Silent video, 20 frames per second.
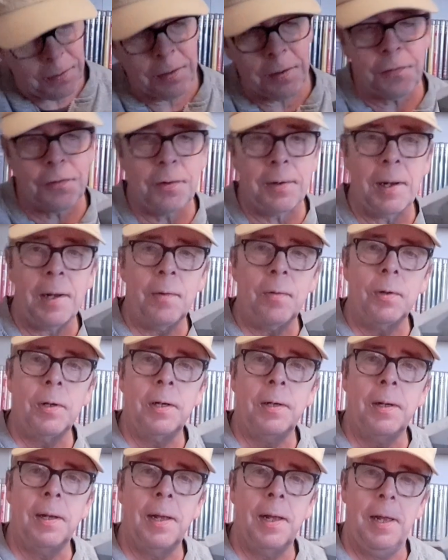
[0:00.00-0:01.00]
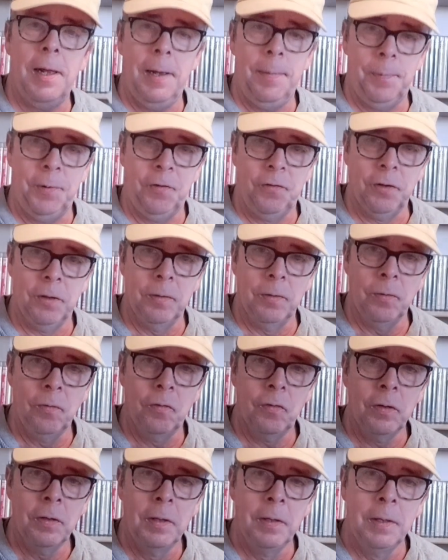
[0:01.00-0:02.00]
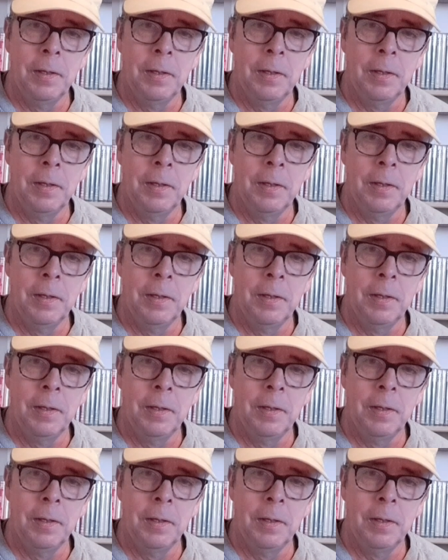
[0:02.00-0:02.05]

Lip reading: different hour episodes,